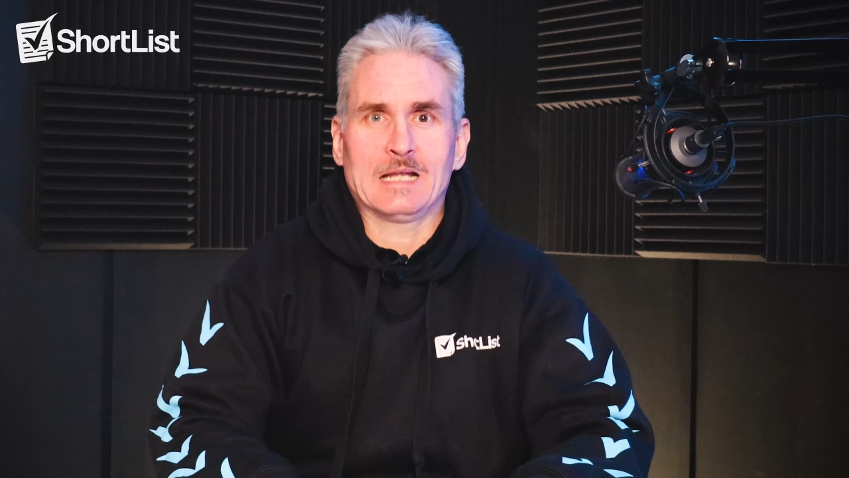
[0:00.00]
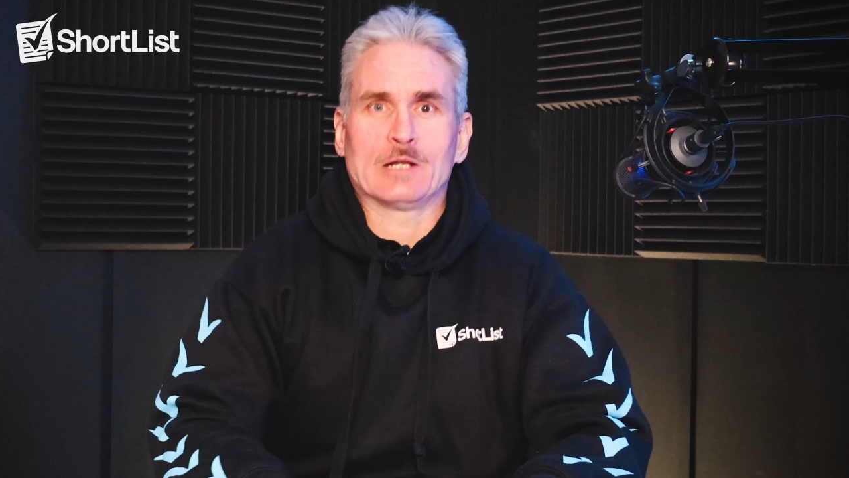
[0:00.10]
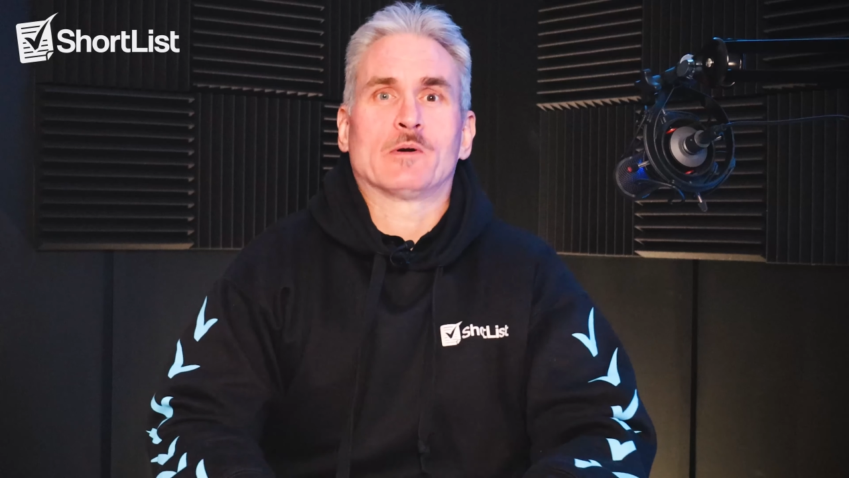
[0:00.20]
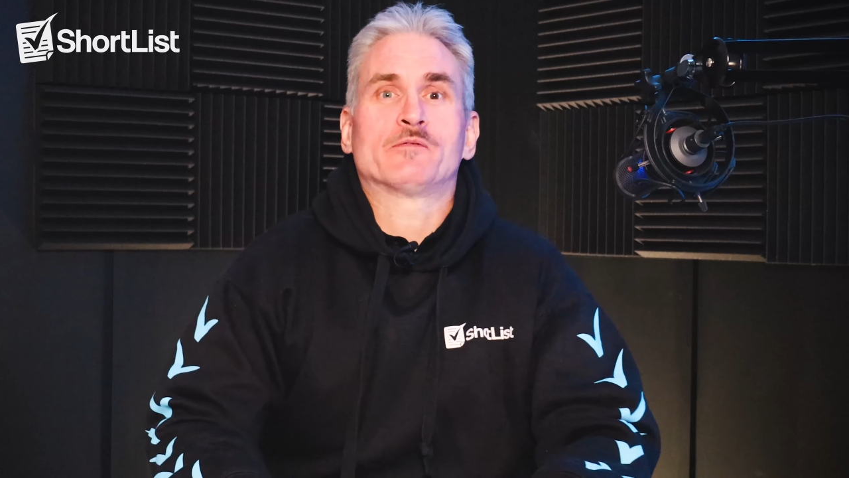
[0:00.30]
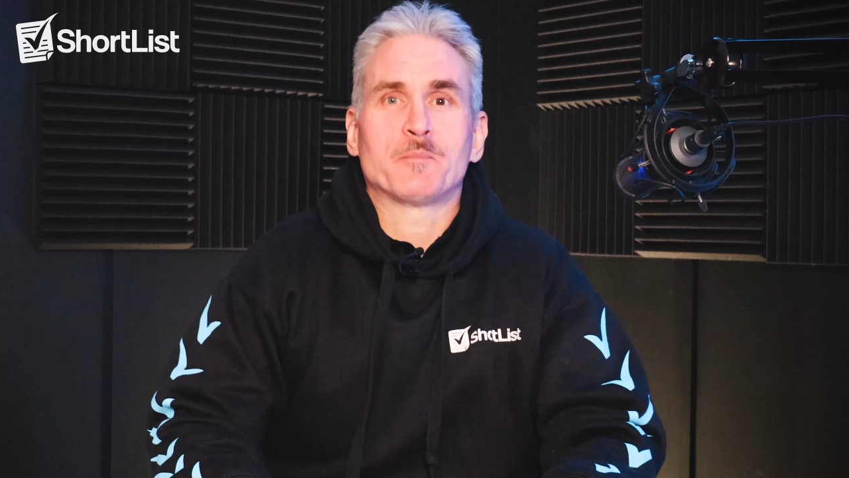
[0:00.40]

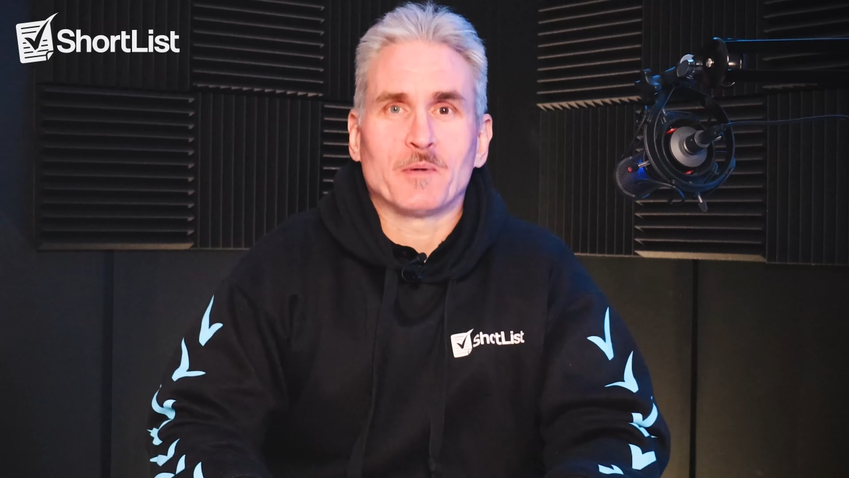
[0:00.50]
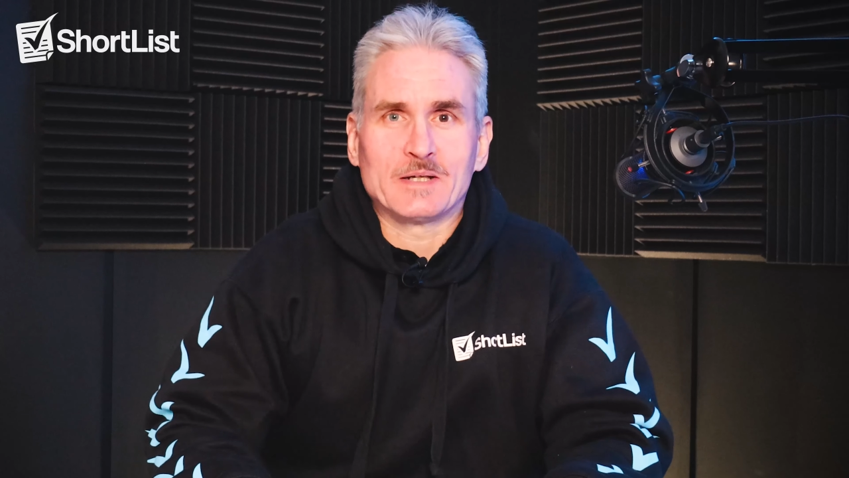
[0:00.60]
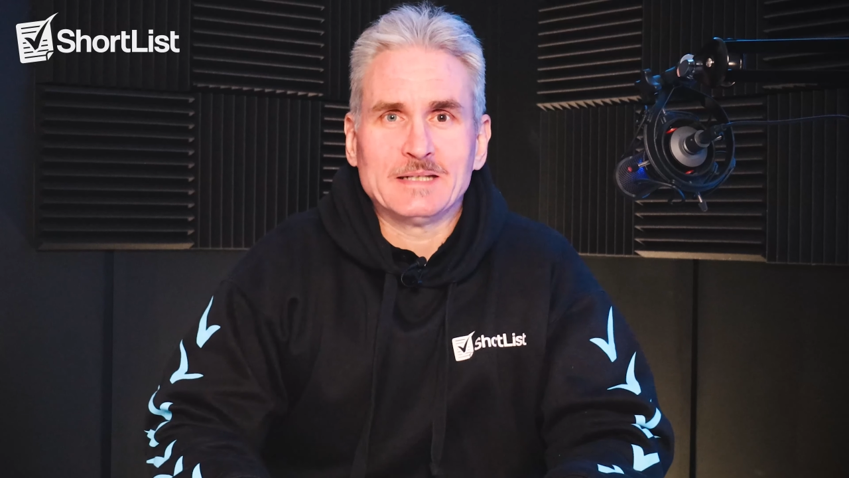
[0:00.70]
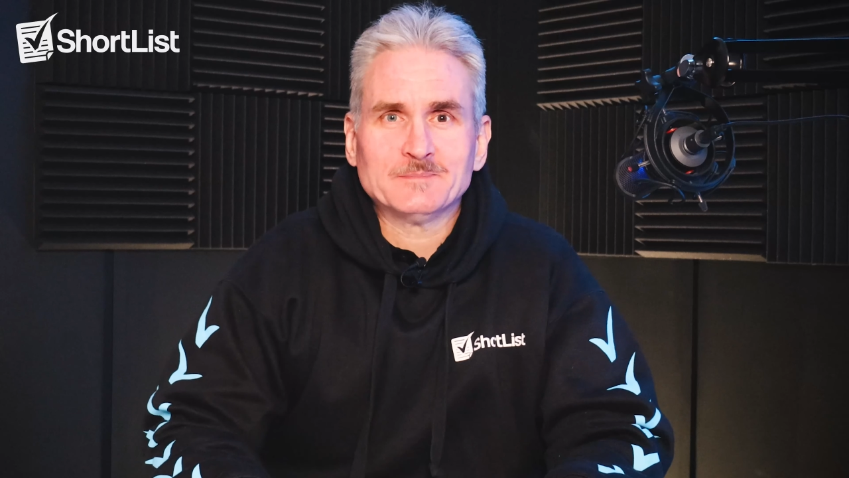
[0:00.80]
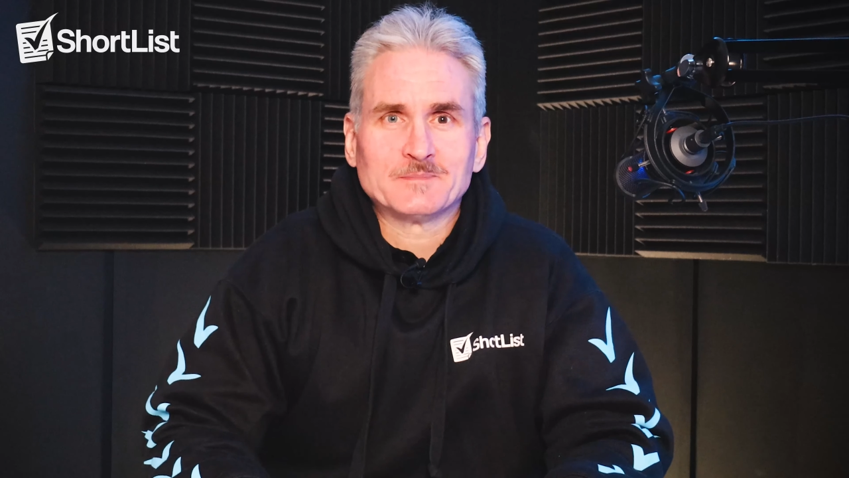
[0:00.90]
Hello
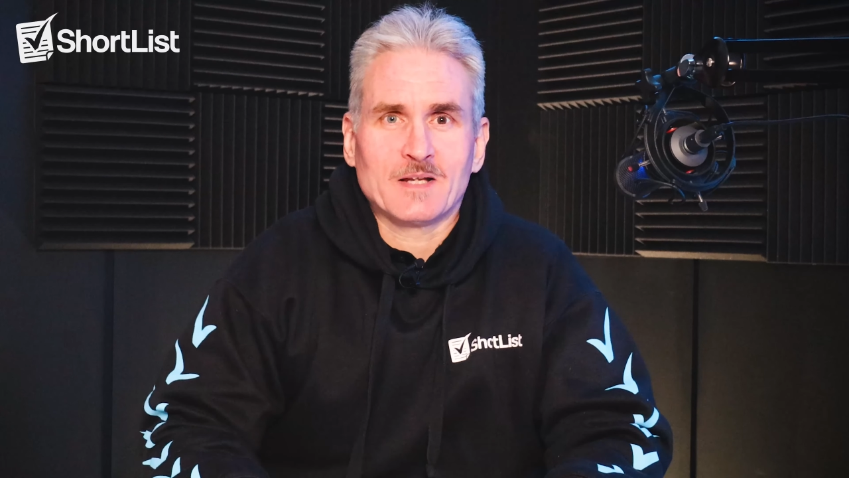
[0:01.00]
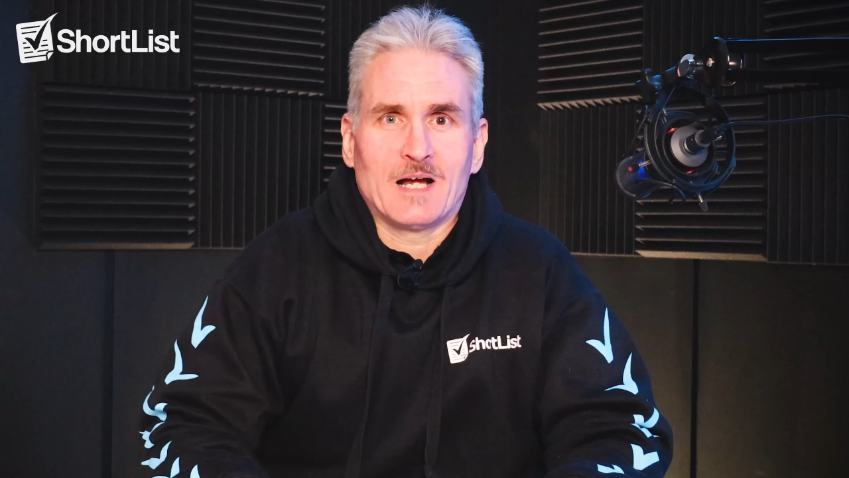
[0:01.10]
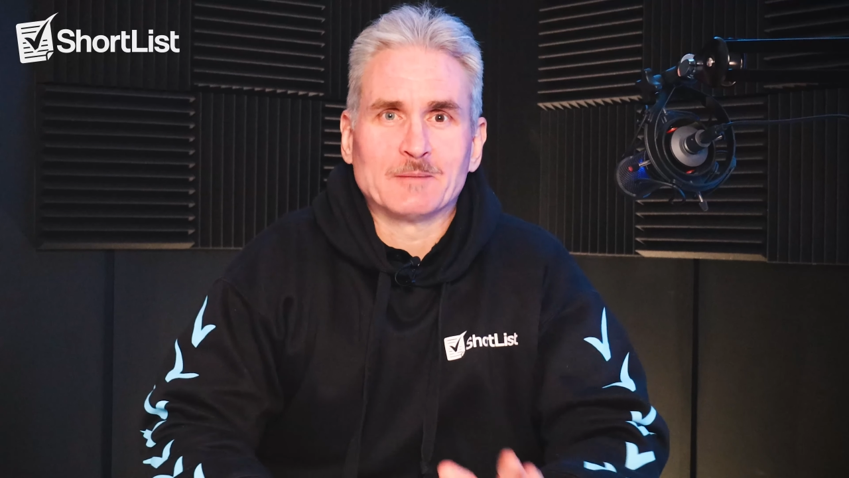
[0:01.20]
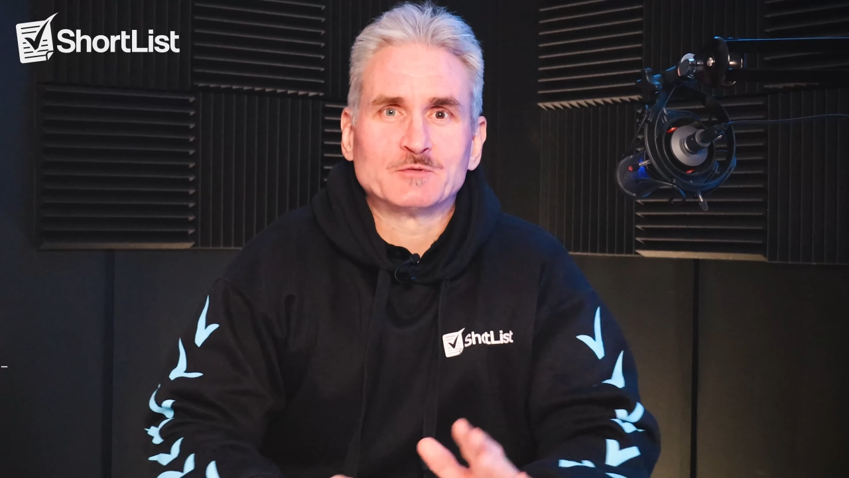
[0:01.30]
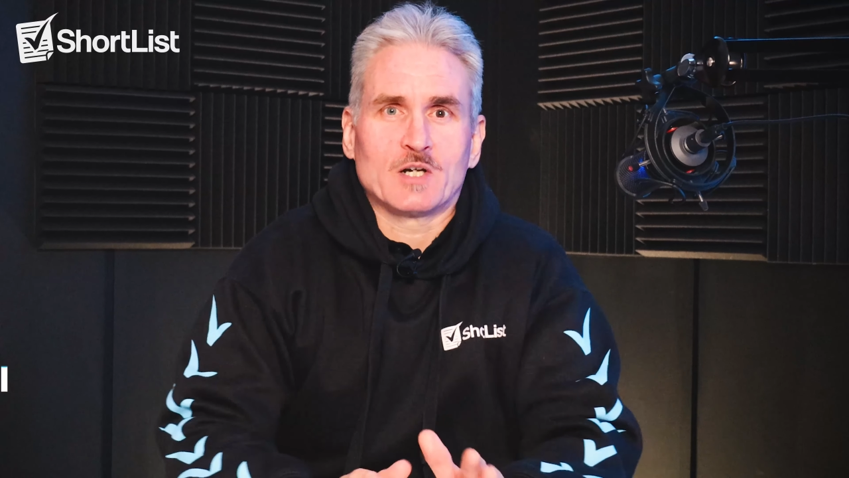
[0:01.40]
everybody,
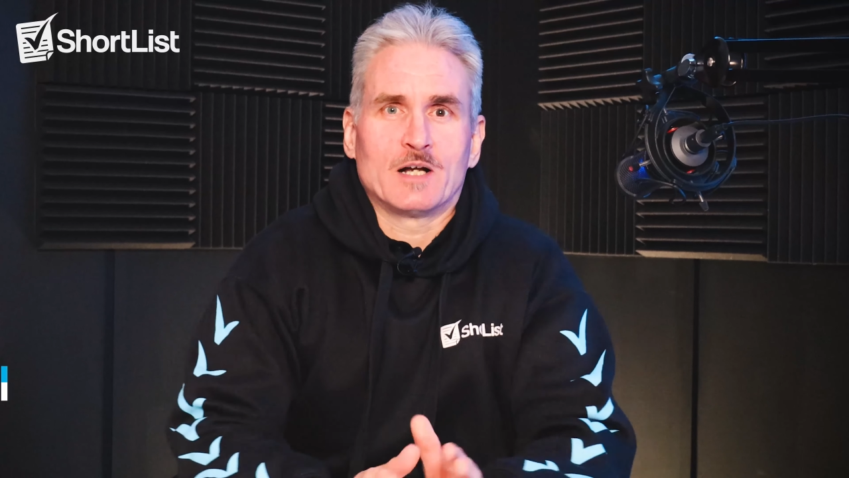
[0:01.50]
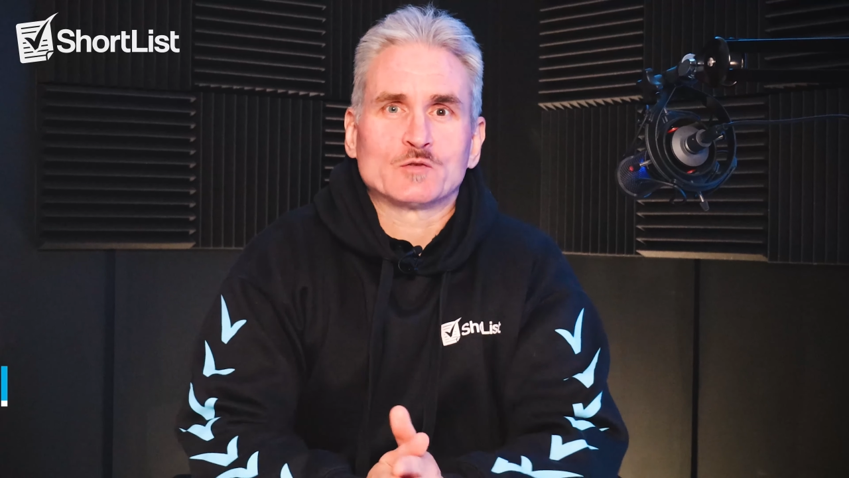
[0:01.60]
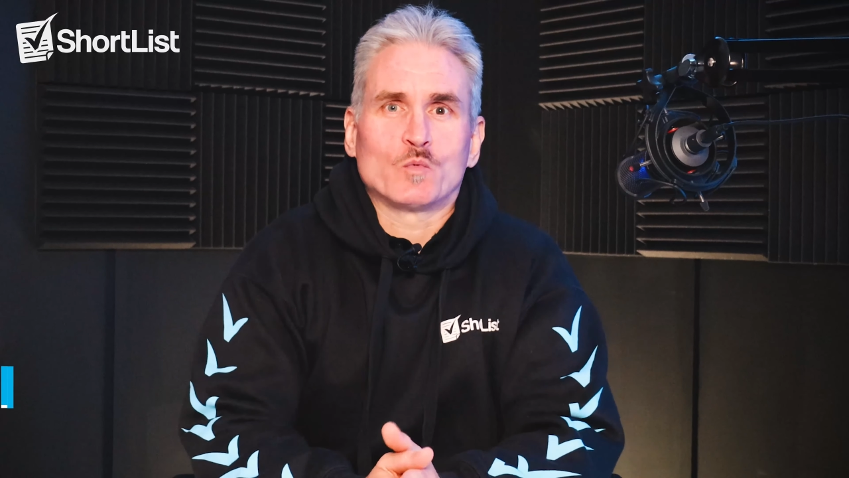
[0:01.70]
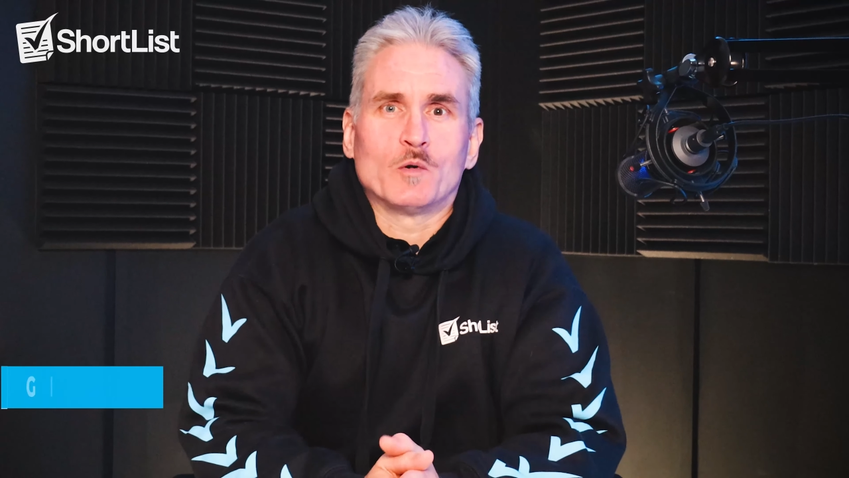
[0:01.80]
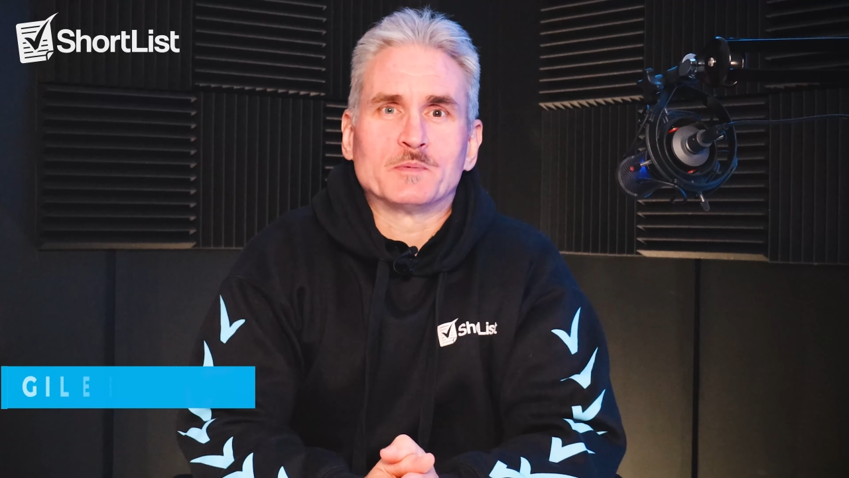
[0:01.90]
I'm
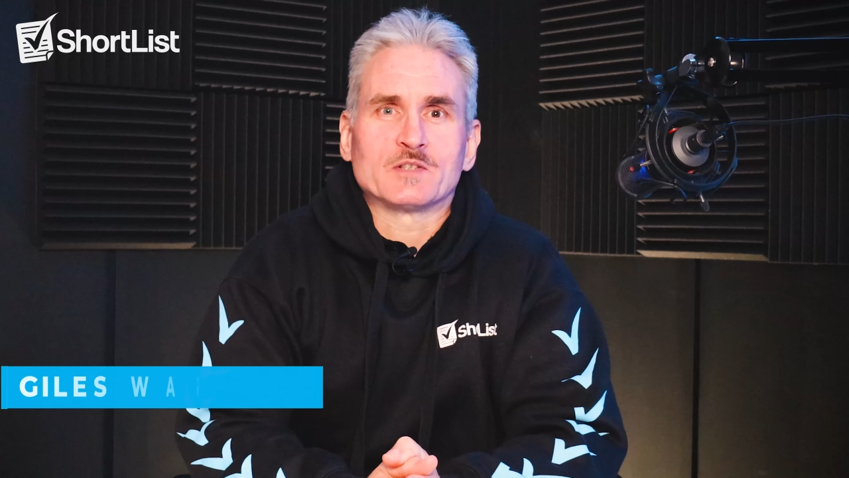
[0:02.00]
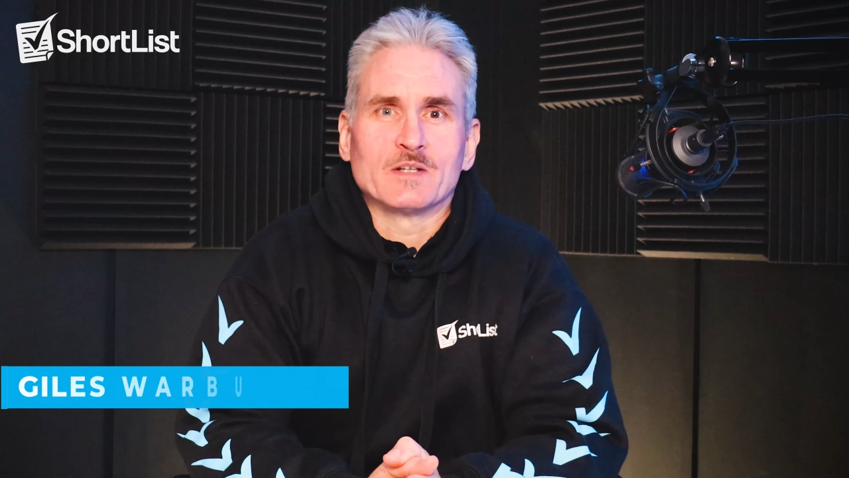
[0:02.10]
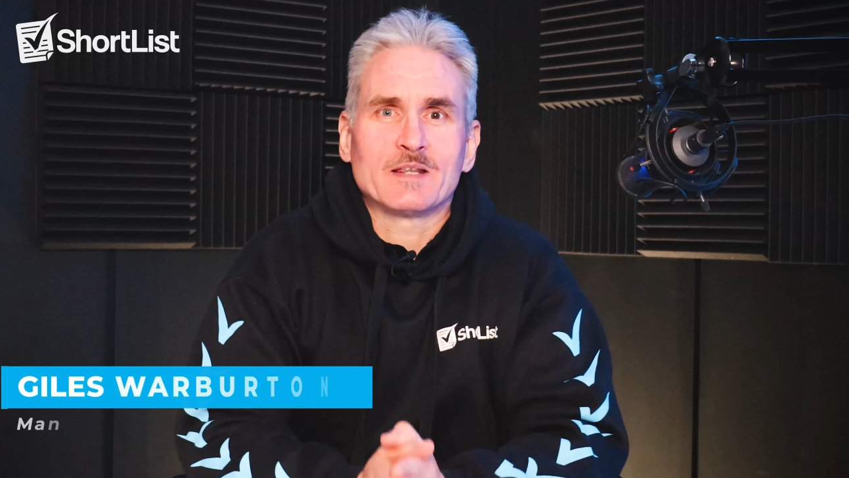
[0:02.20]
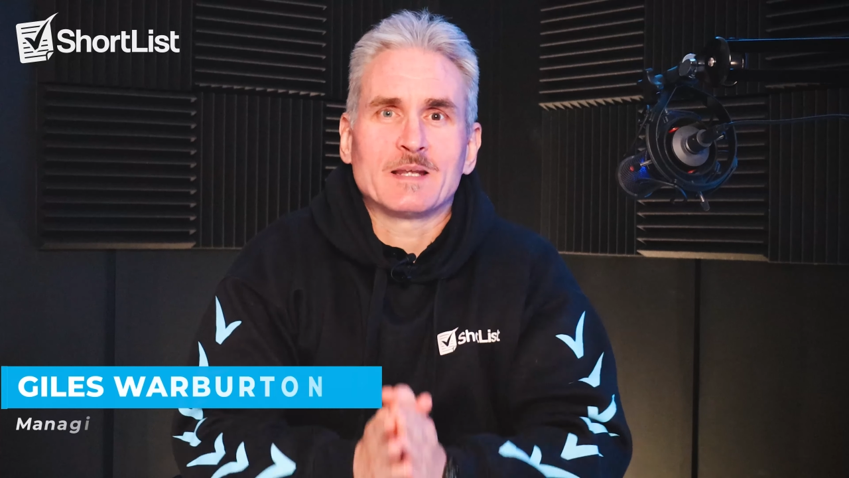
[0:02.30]
Giles Warburton,